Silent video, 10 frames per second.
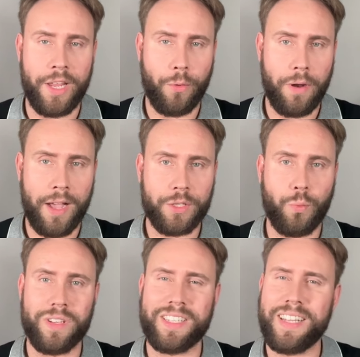Equinox
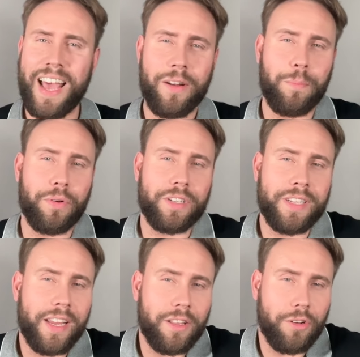was not a
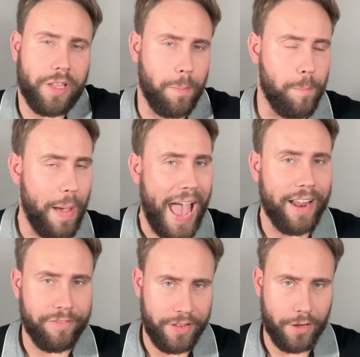particularly
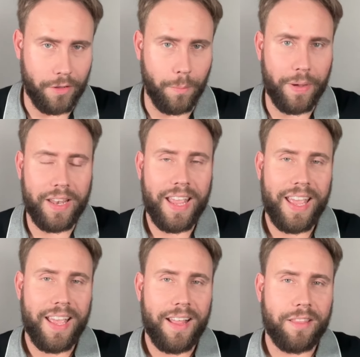bad vehicle, but
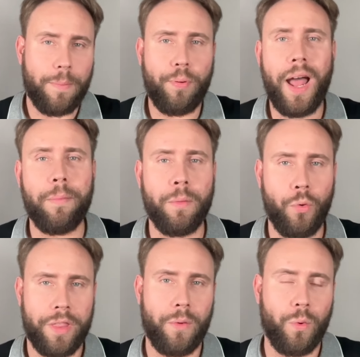the problem
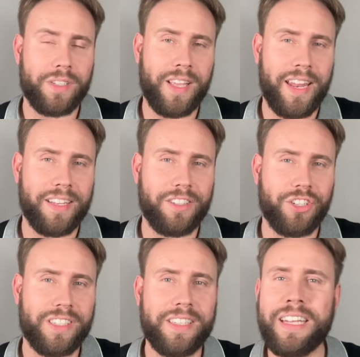with it was that it
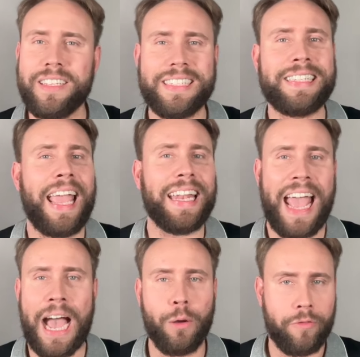just didn't stand
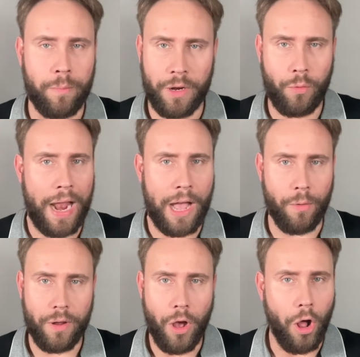out from the
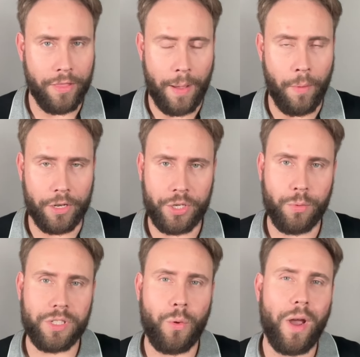crowd all that much. It
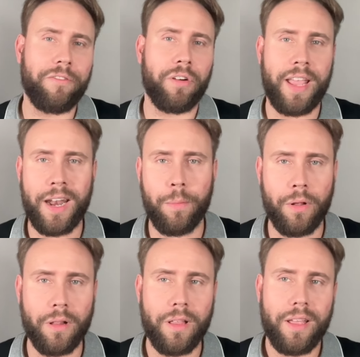was quite
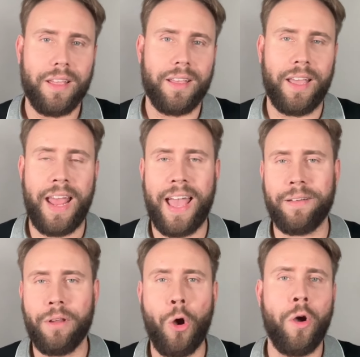forgettable. It
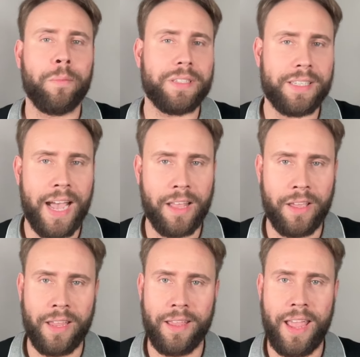had ho-hum
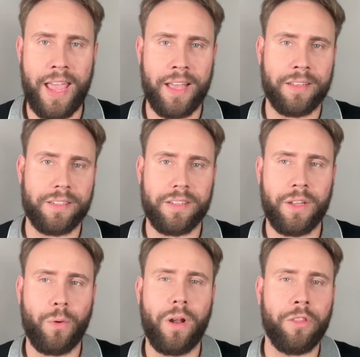styling, and
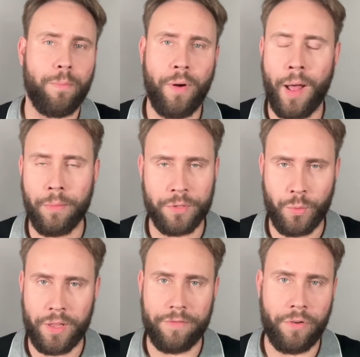there were other problems
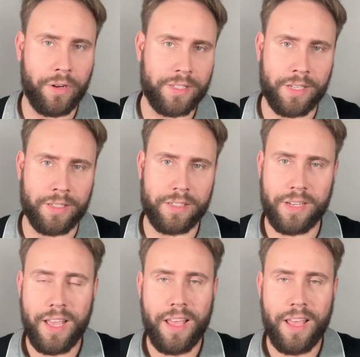with it. For instance,